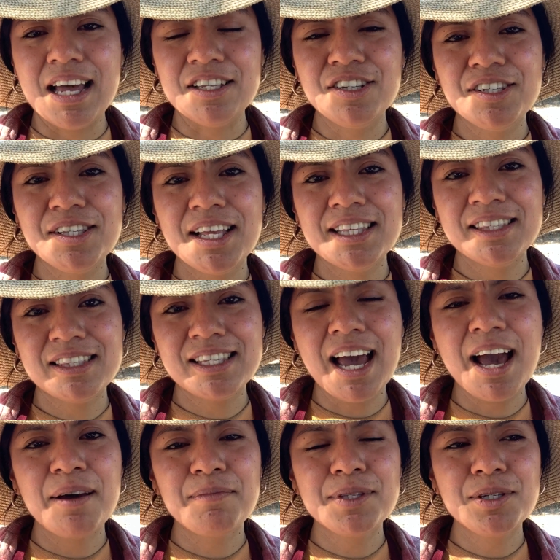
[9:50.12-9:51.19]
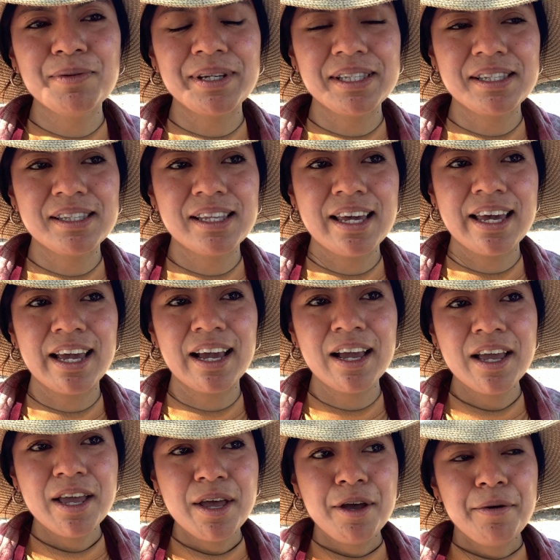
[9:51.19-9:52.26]
just let time do its thing.
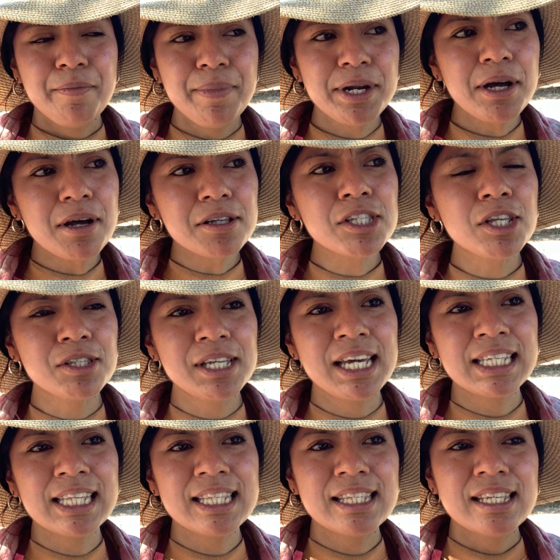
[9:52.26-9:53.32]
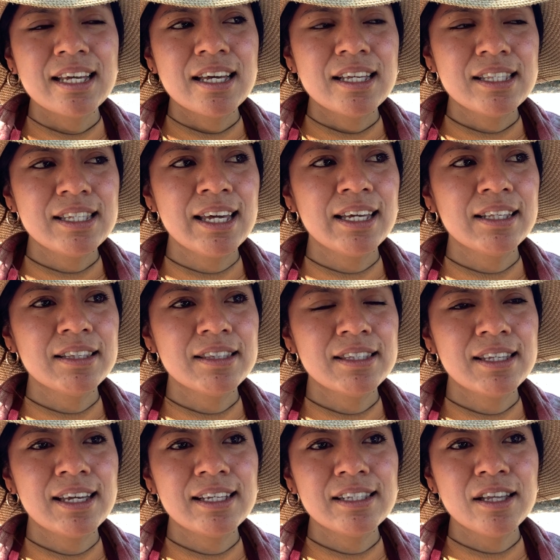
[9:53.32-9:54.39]
But also take
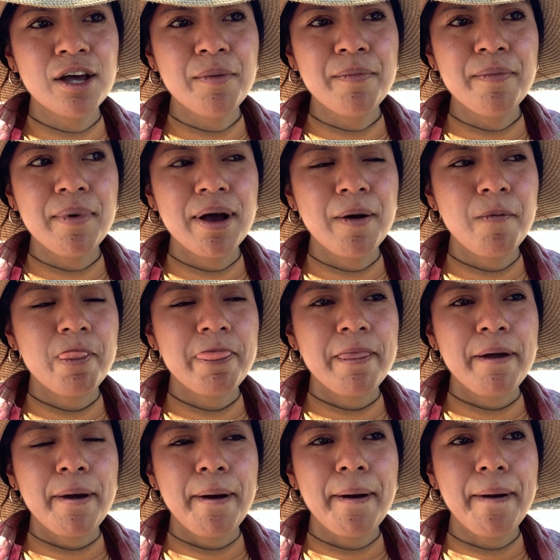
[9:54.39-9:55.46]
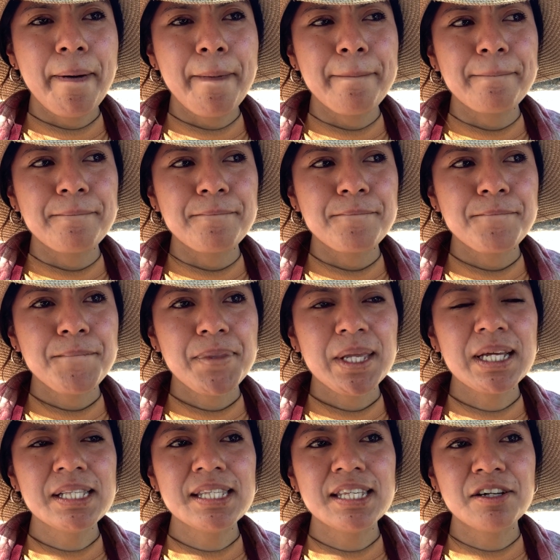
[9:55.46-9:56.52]
some
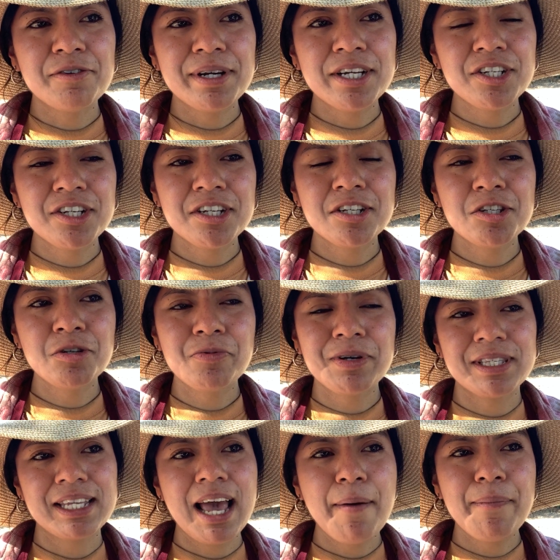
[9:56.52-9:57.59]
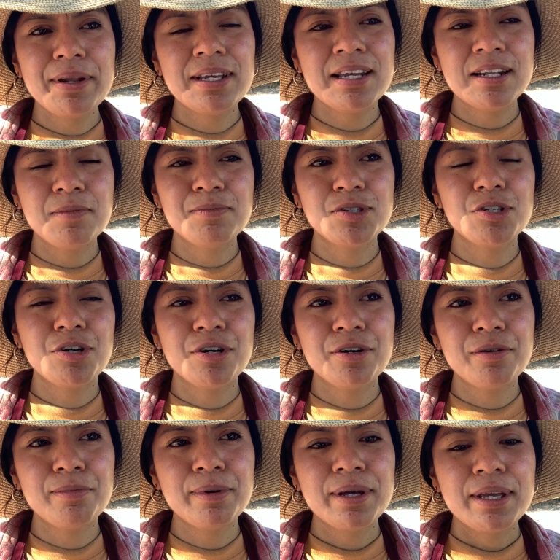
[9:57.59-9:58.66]
consideration to what's happening,
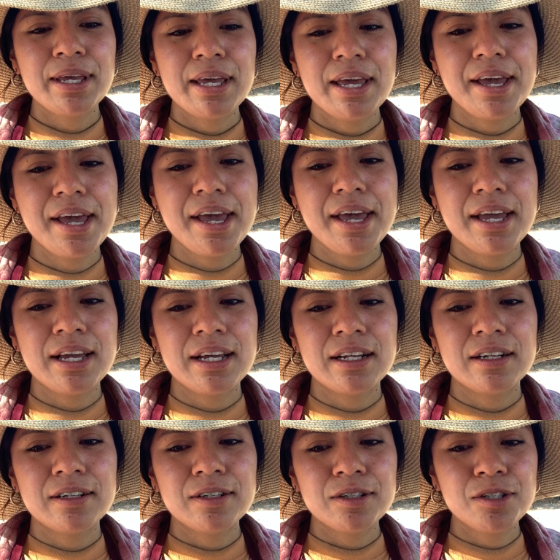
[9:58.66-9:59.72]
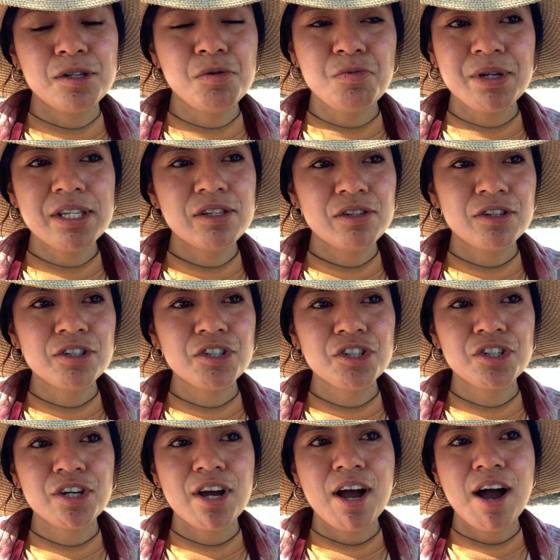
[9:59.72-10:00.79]
observe, and do
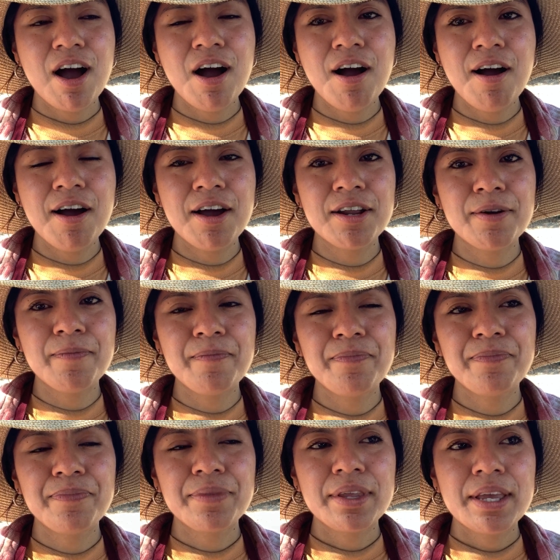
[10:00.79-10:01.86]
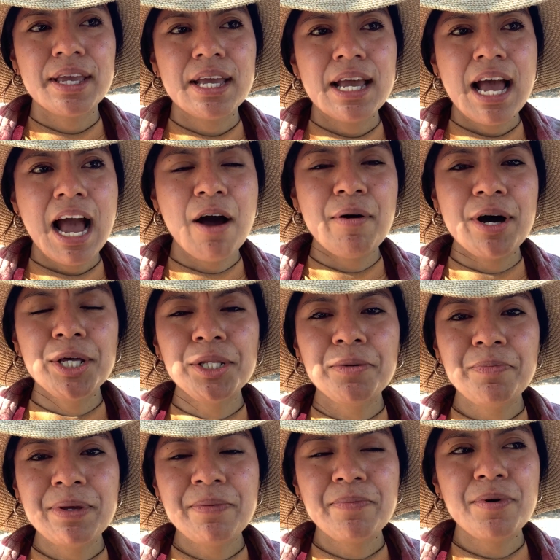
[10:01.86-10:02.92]
research on how other
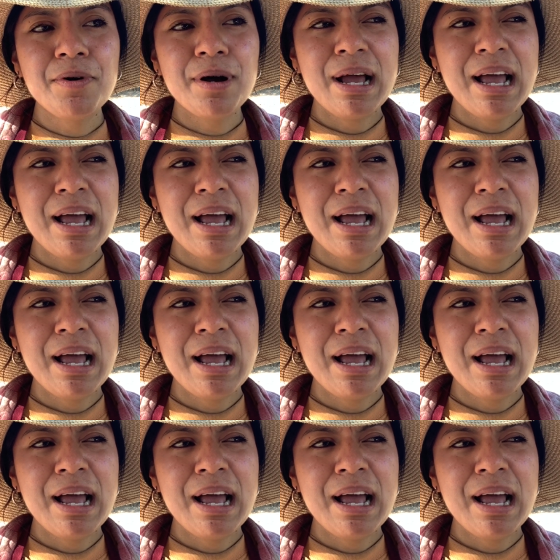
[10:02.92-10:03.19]
people